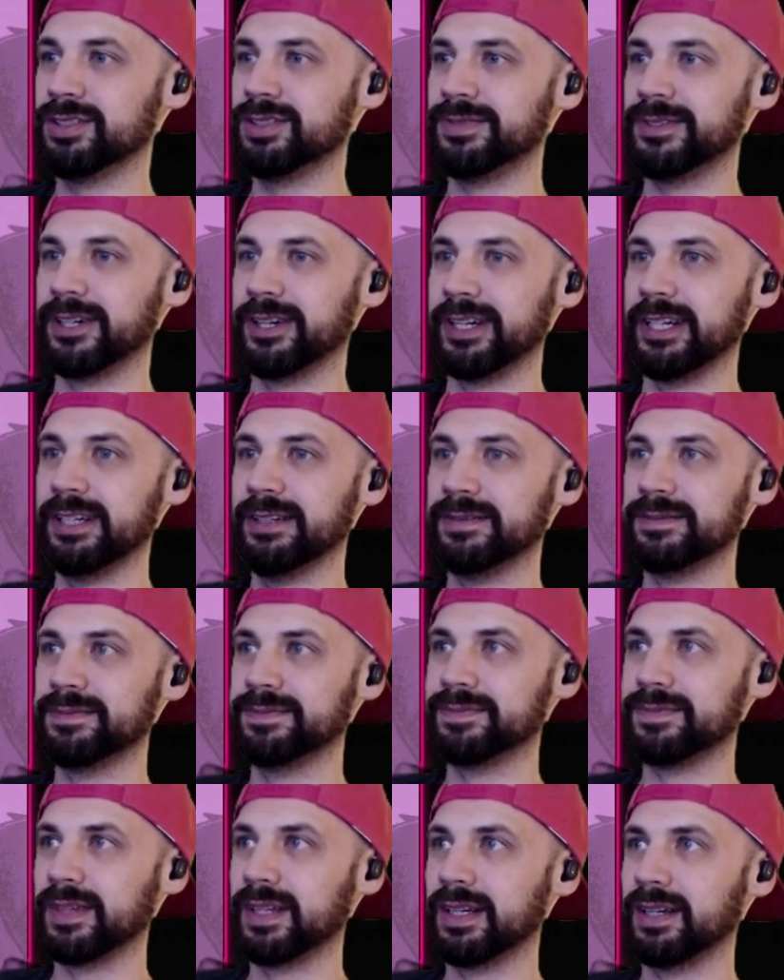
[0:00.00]
Fury.
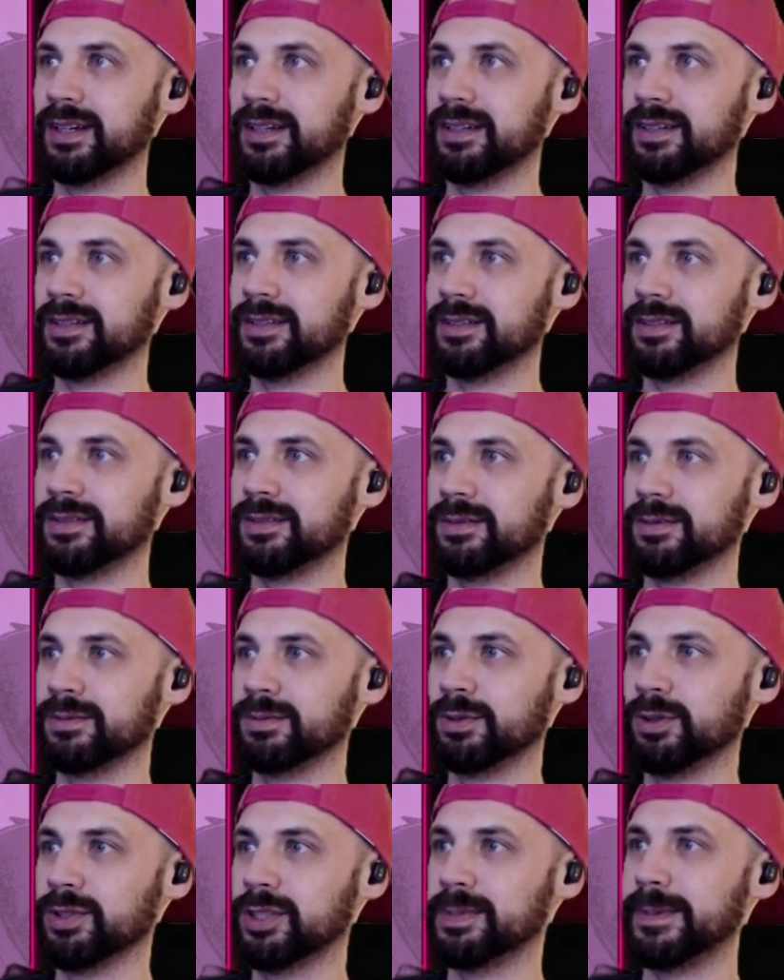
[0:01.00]

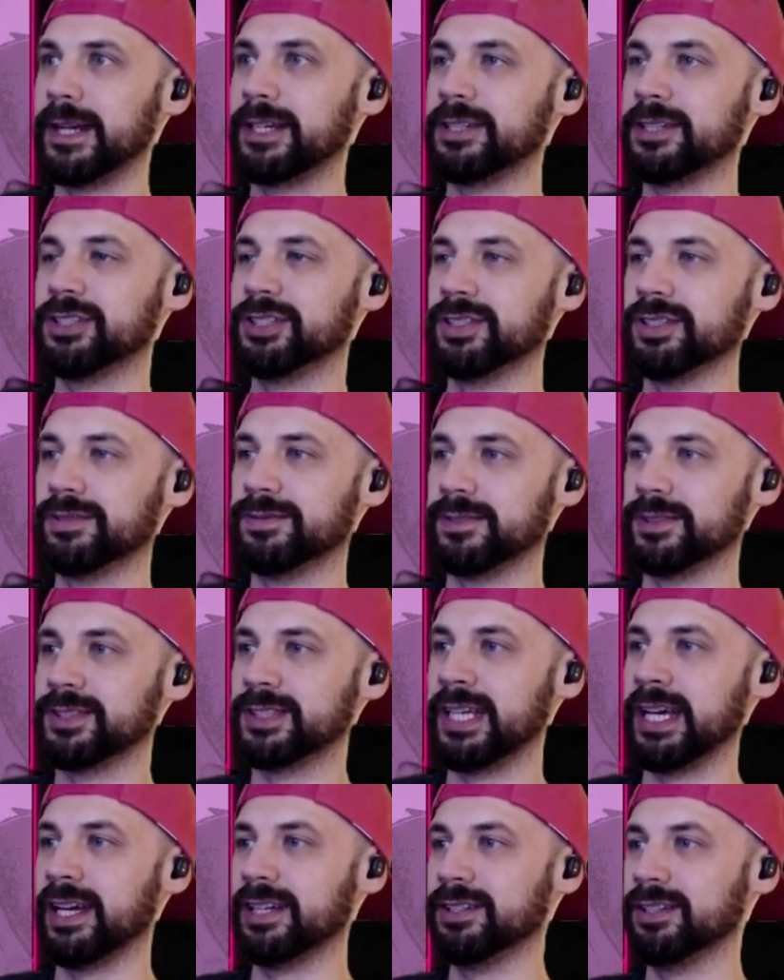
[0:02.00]
Roll Spike Shield for
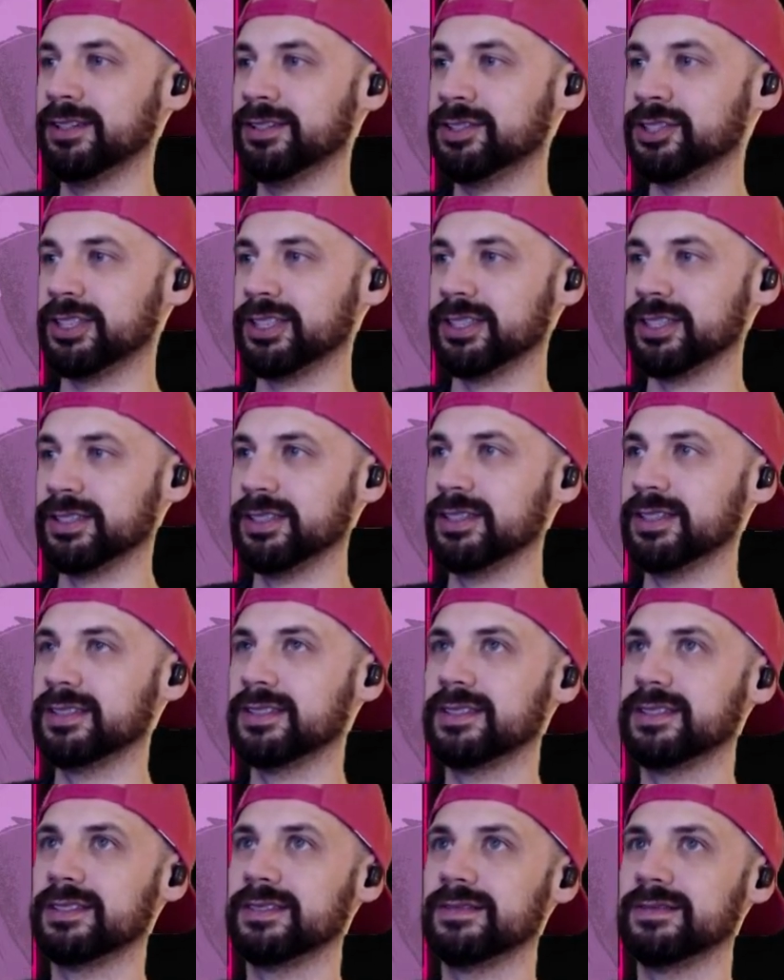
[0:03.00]
10 shield,
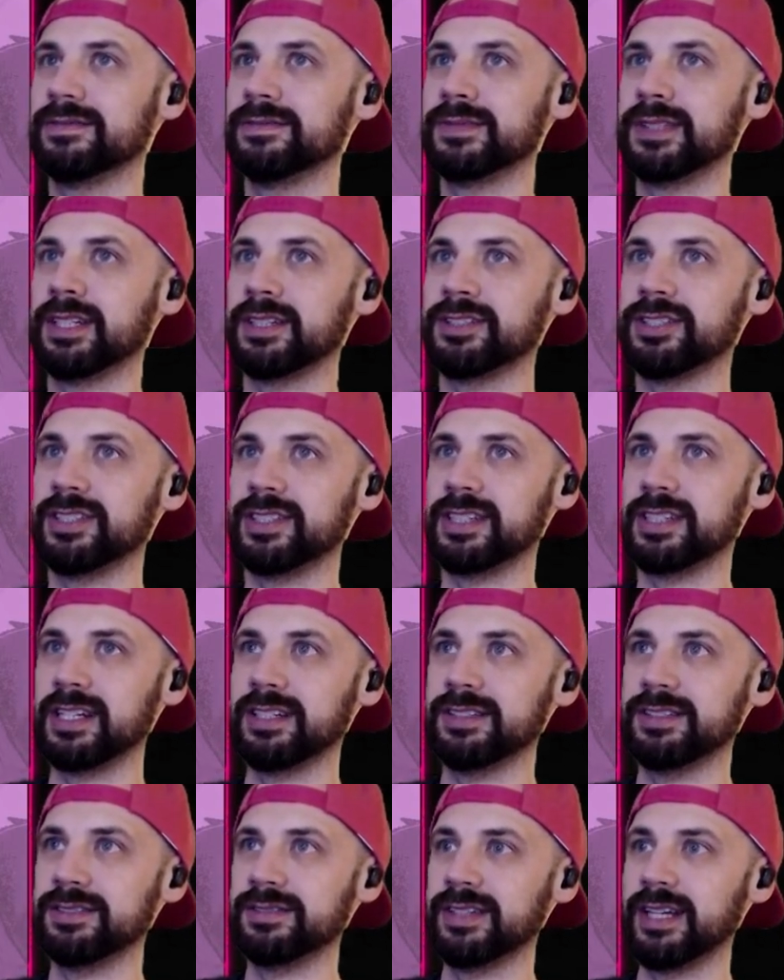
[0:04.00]
because she's going to
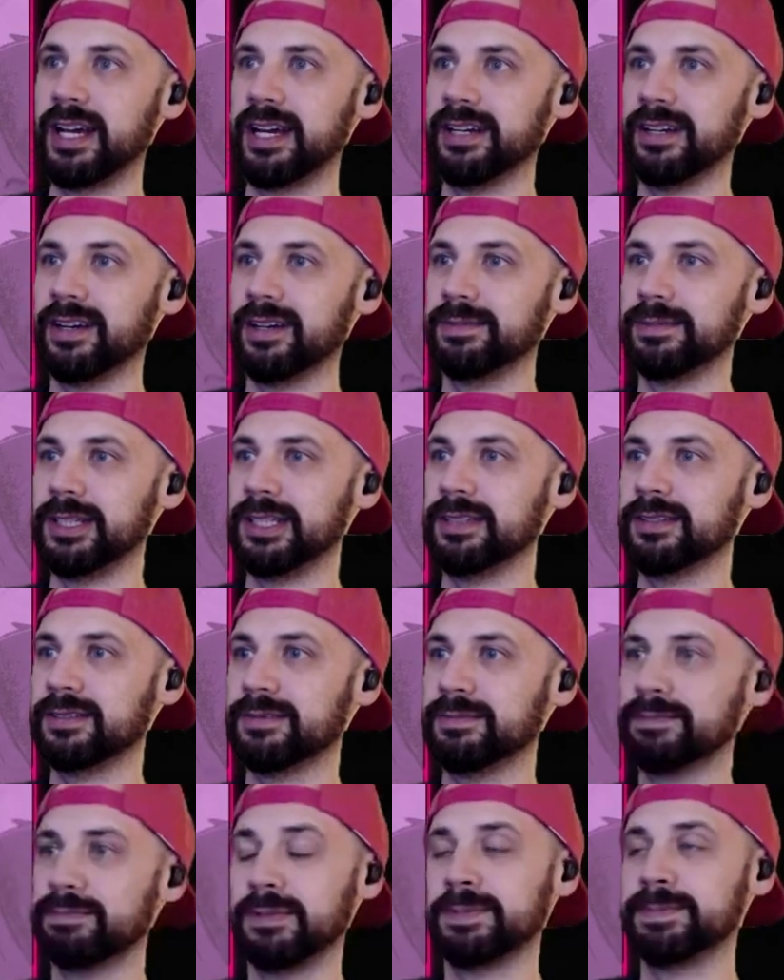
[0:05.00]
do 9 on me,
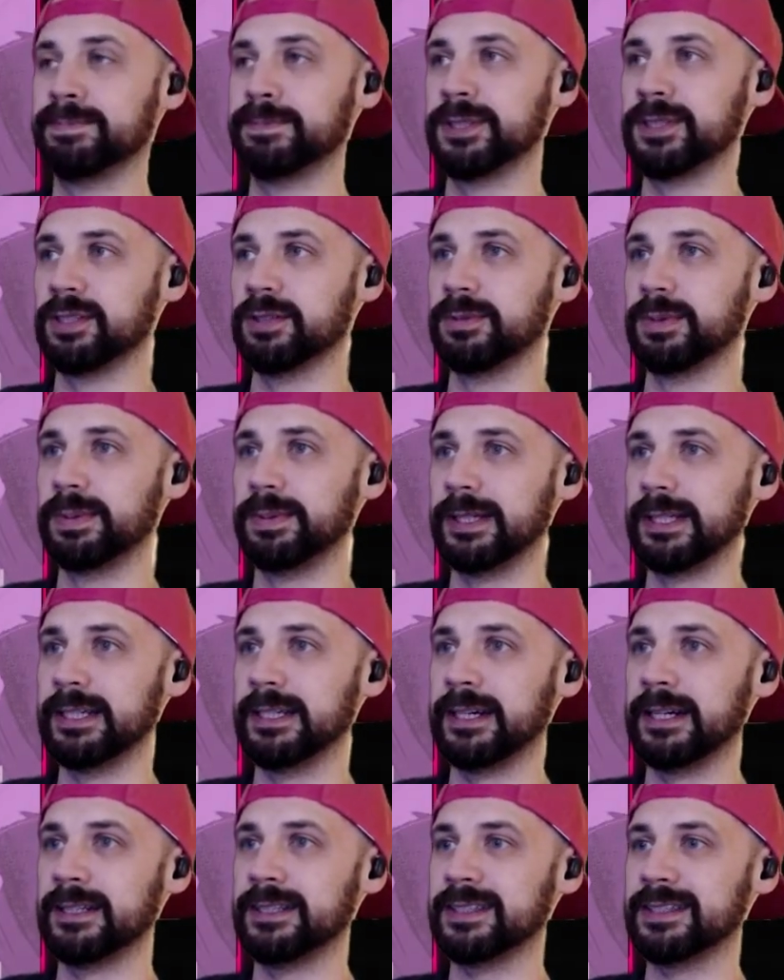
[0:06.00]
presumably.
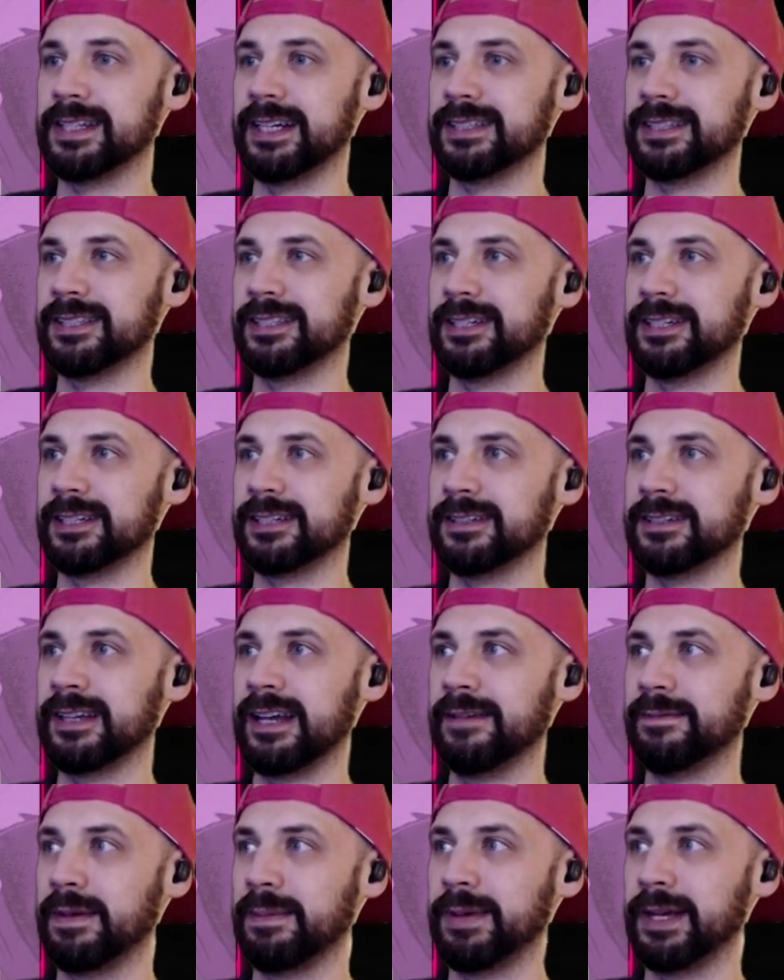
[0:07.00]
I just like to
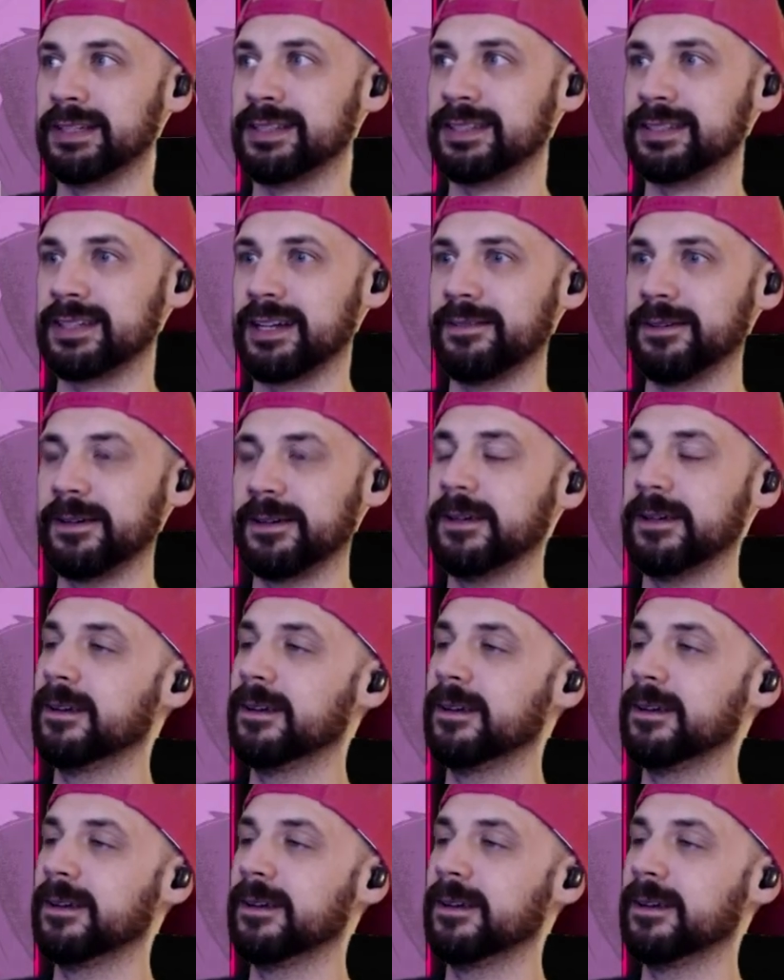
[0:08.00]
have my bases covered.